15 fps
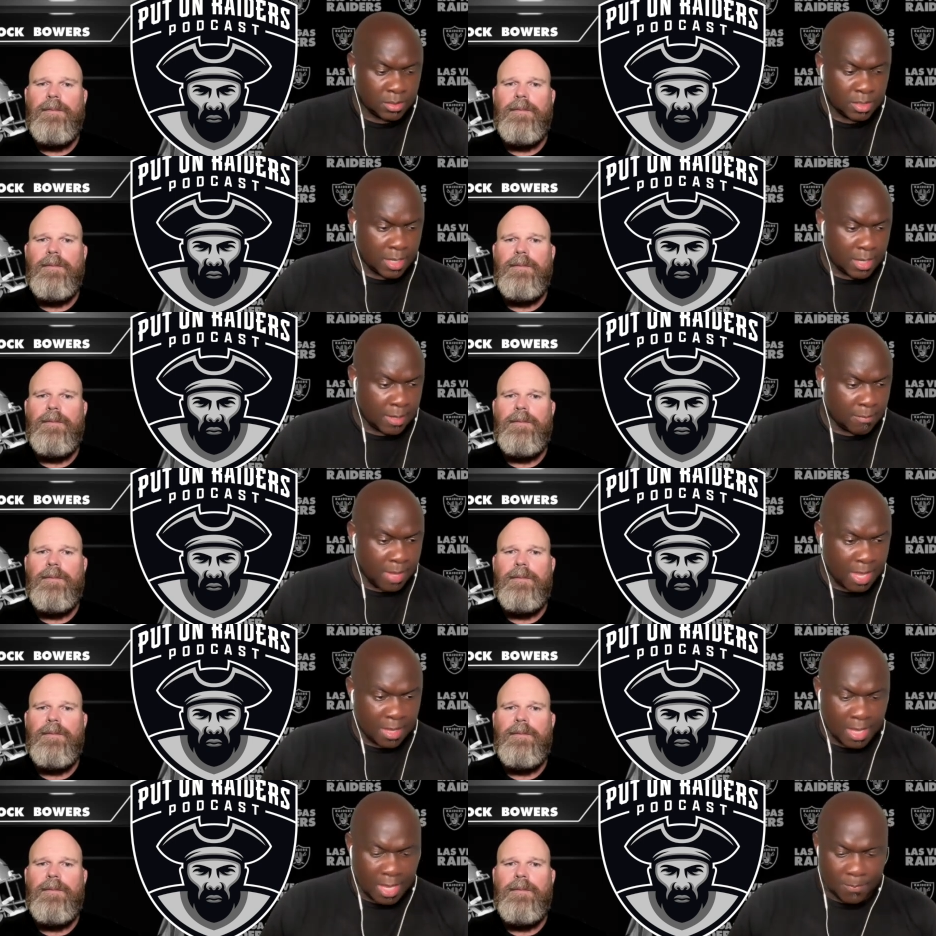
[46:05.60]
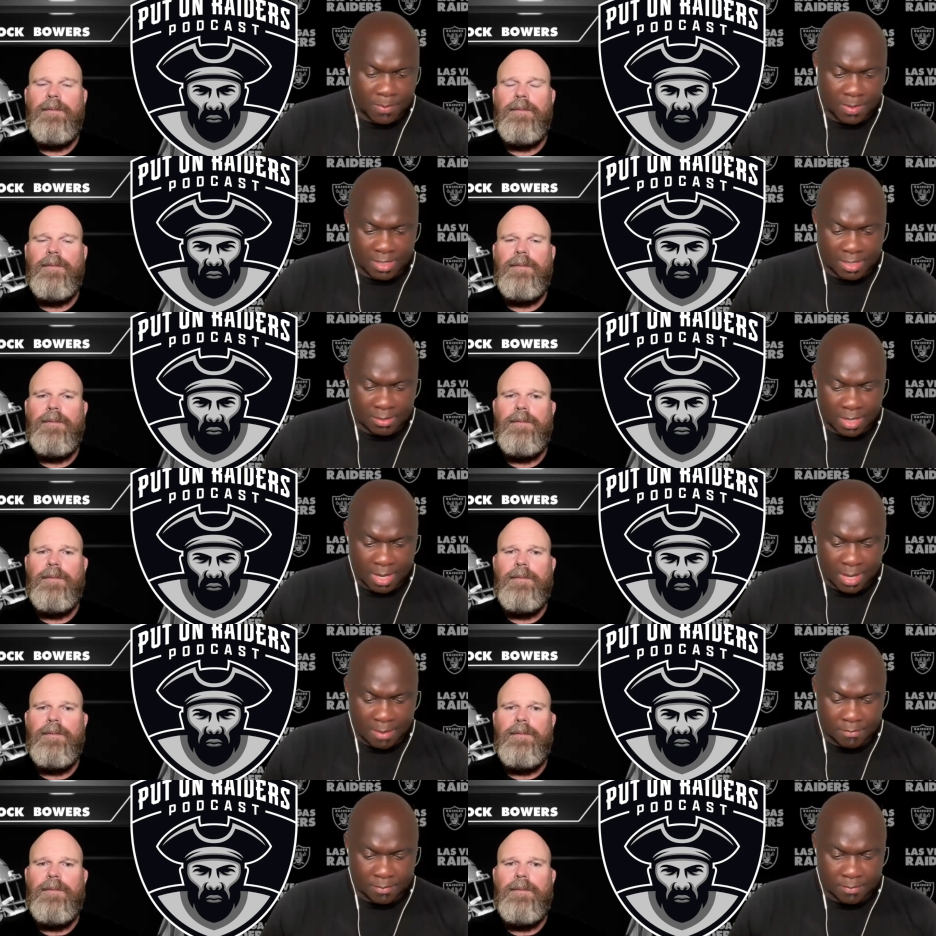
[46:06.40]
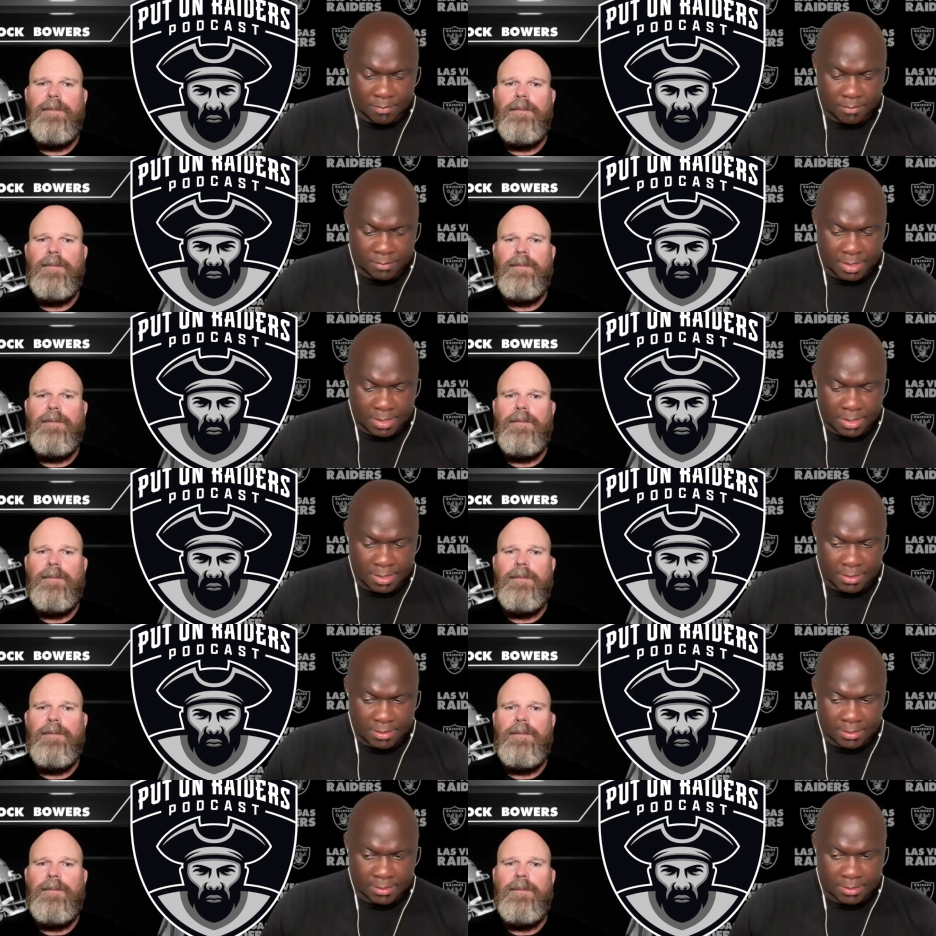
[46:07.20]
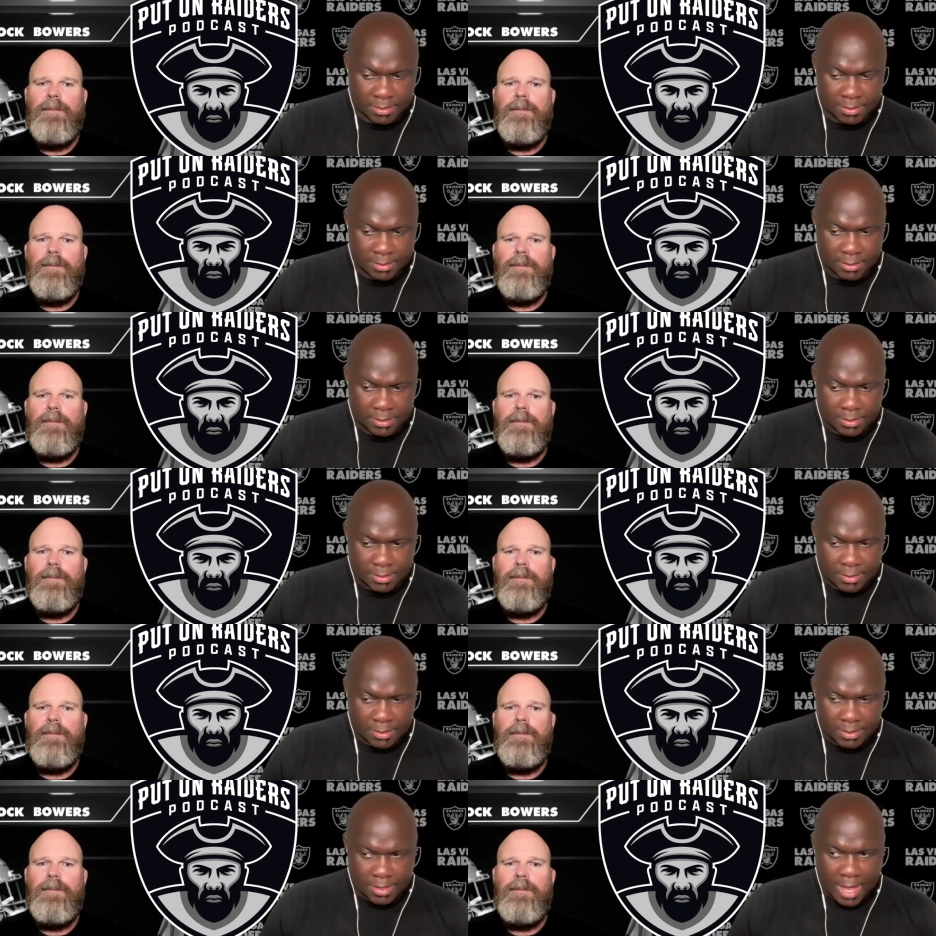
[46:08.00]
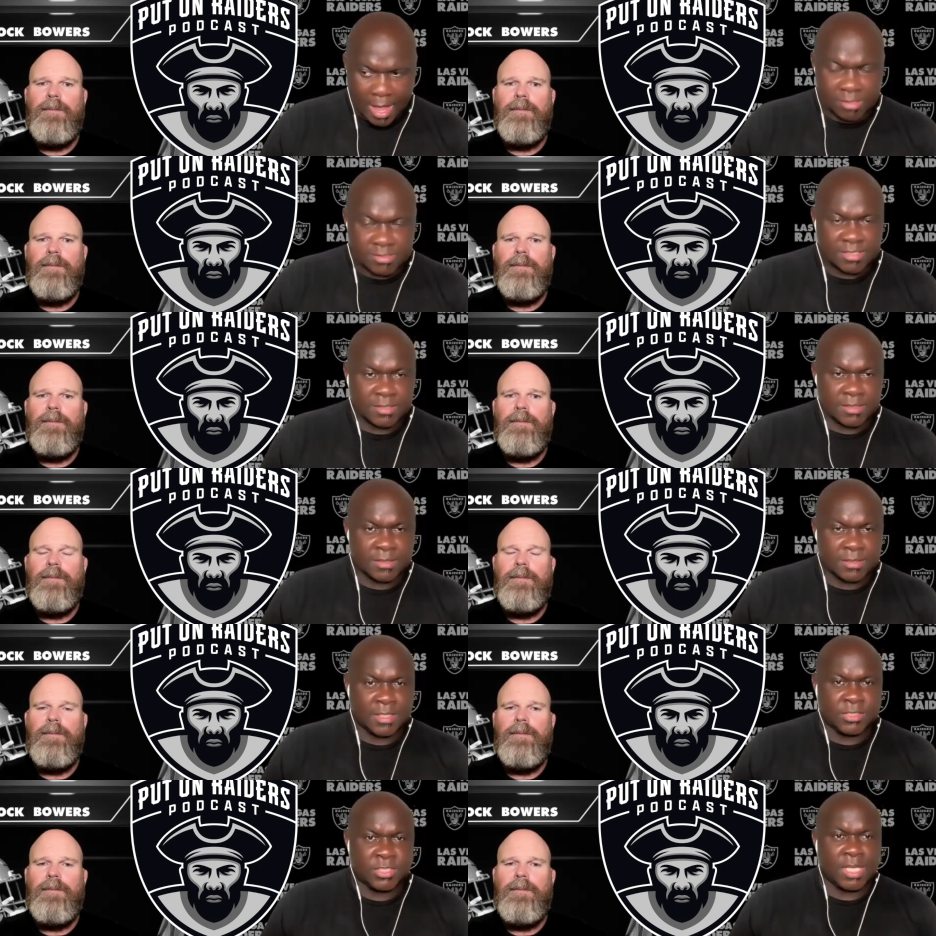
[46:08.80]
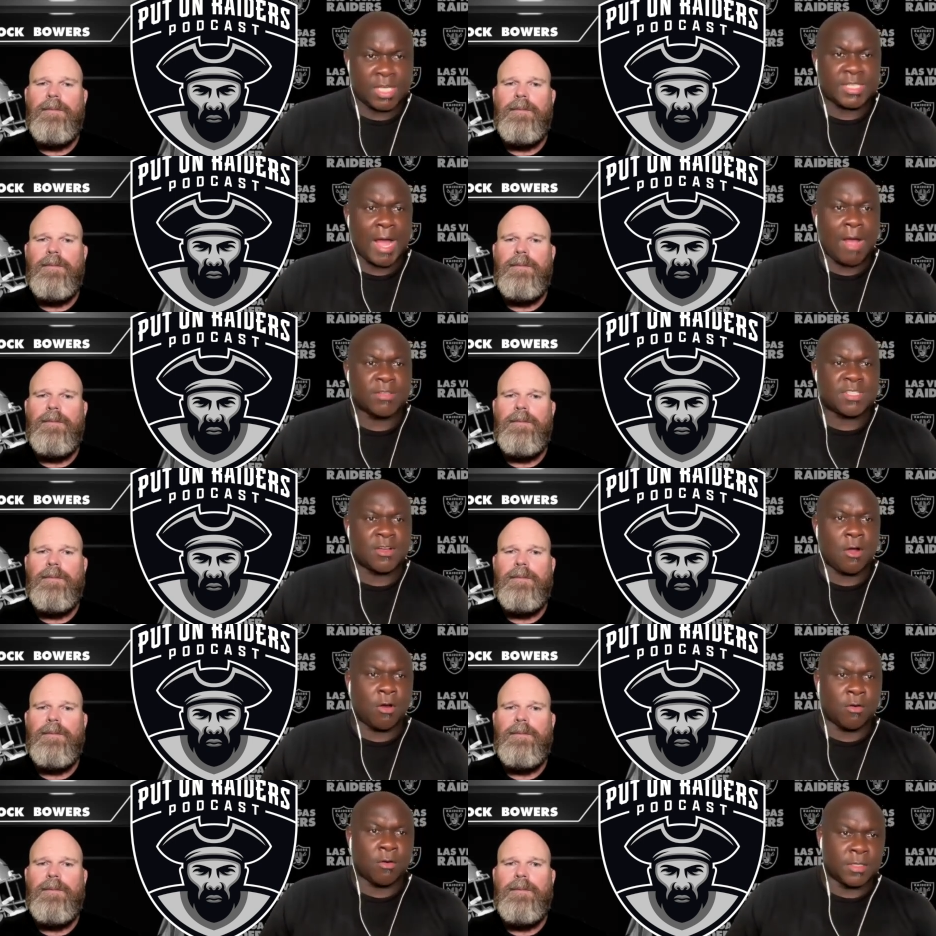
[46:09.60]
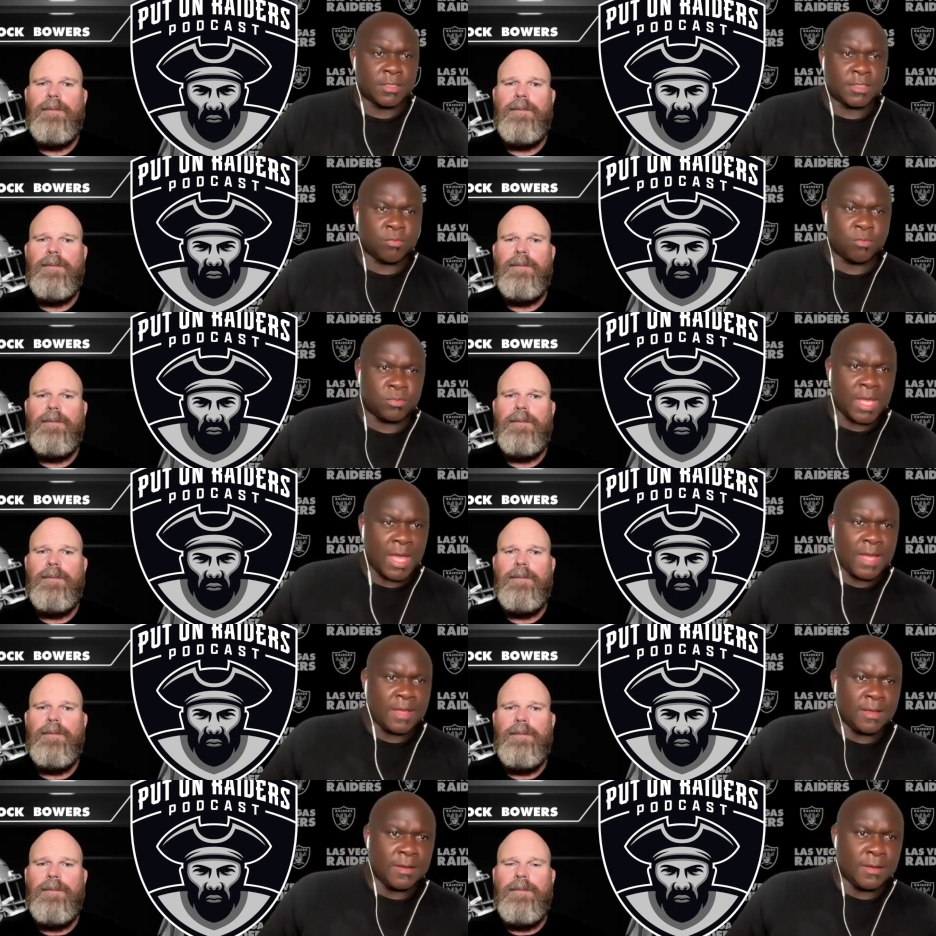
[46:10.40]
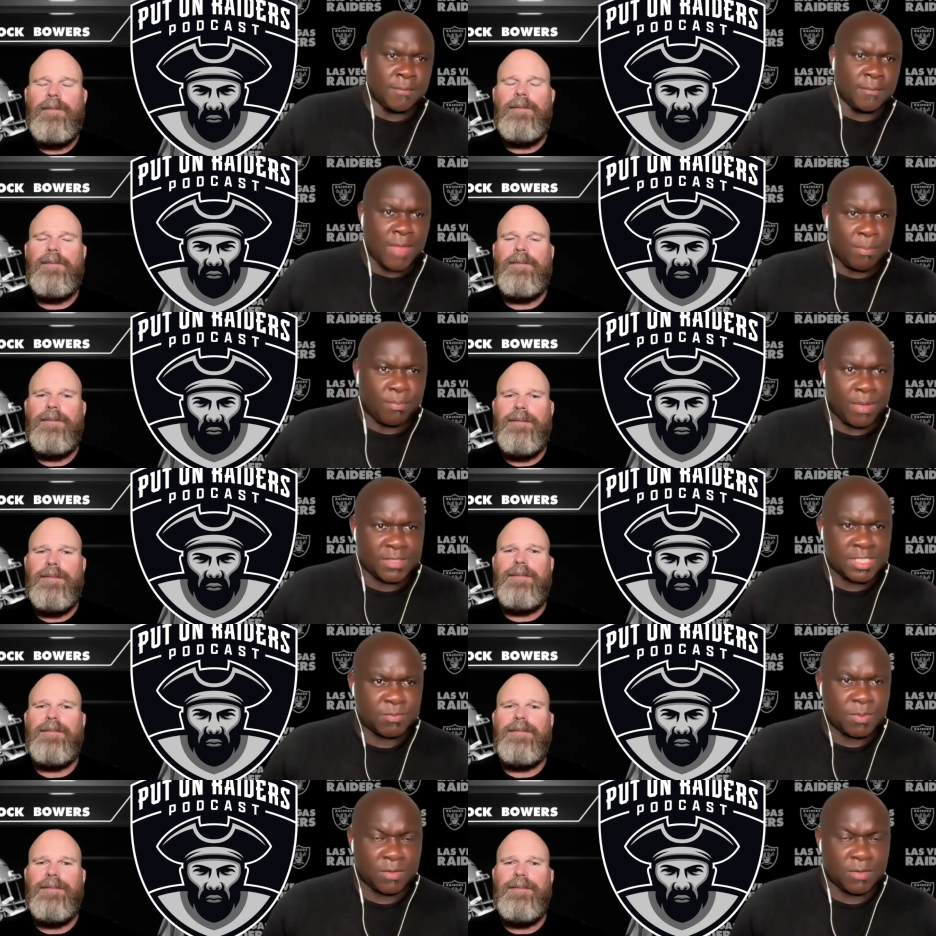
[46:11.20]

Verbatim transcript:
Speaker 1: um, AP can um, can house can change the house of horrors that um, that place has